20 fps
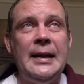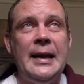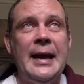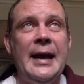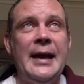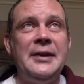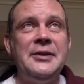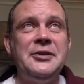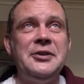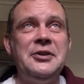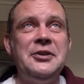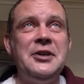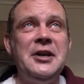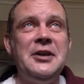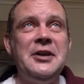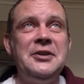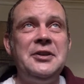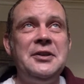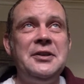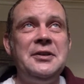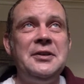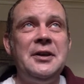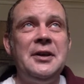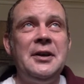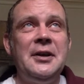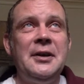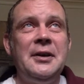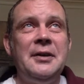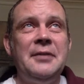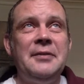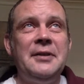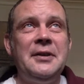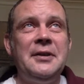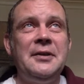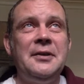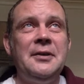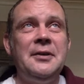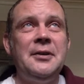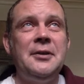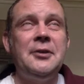and suggested
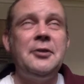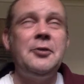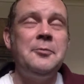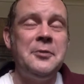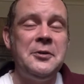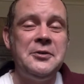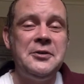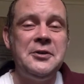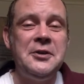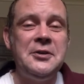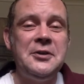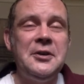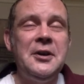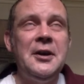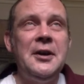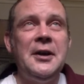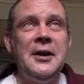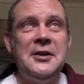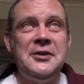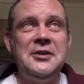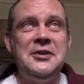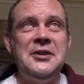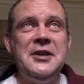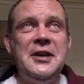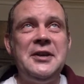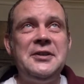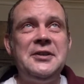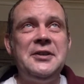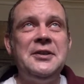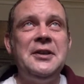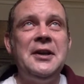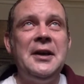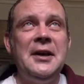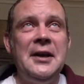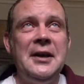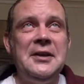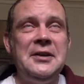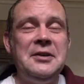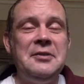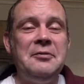compensation and suggested
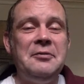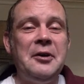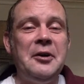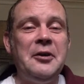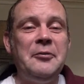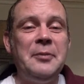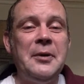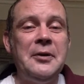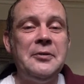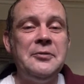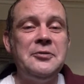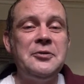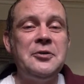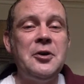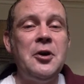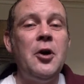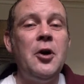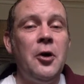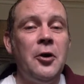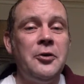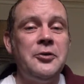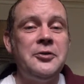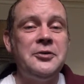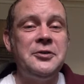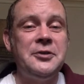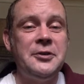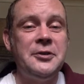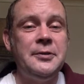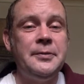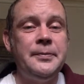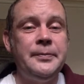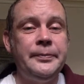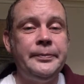£85 costs.